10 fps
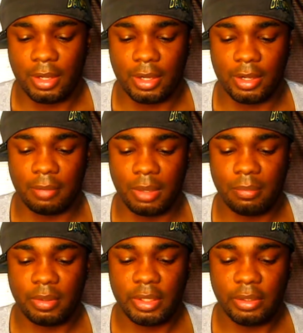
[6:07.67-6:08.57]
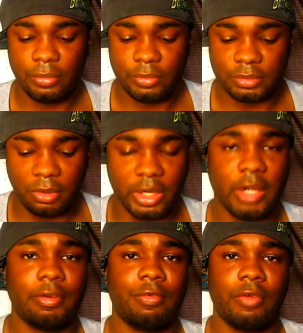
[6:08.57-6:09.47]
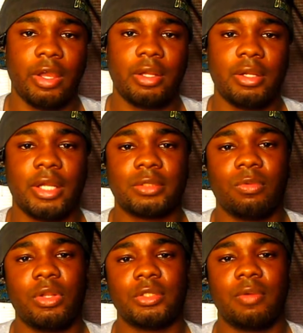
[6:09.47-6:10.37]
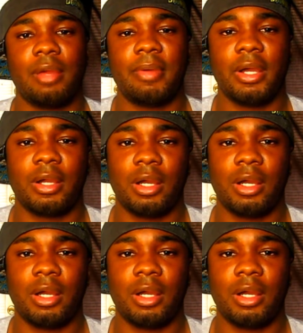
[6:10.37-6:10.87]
I'm a huge Mark Henry fan as well as Ryback.